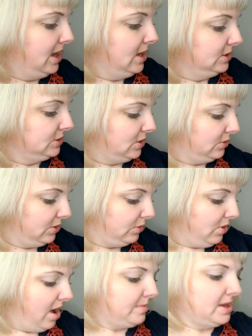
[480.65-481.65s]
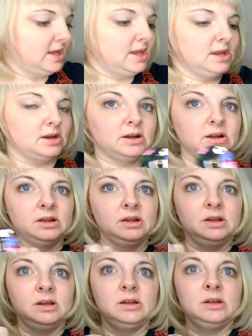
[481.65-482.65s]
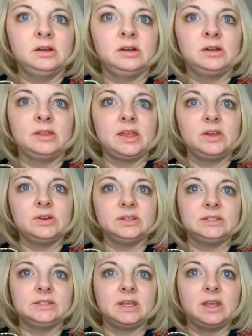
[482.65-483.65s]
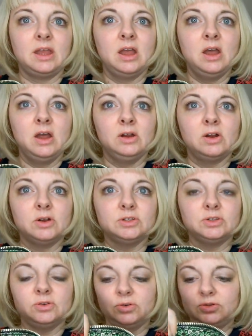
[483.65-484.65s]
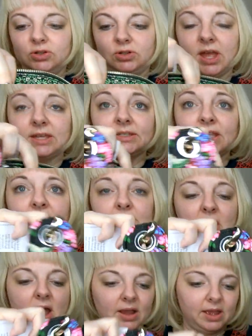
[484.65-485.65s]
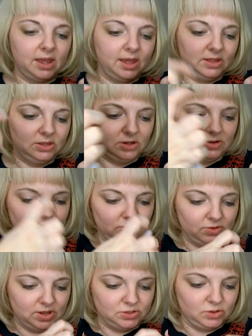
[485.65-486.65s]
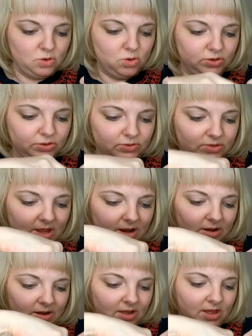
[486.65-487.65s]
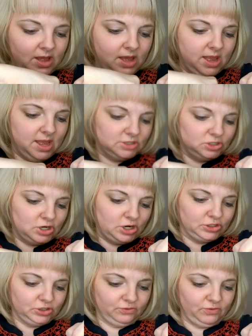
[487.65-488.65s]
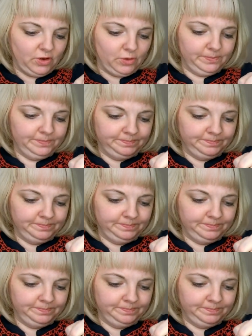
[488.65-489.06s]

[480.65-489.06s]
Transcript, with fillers: So the grommet here that you can see goes through to that side pocket, and you can thread your cord through there and charge your phone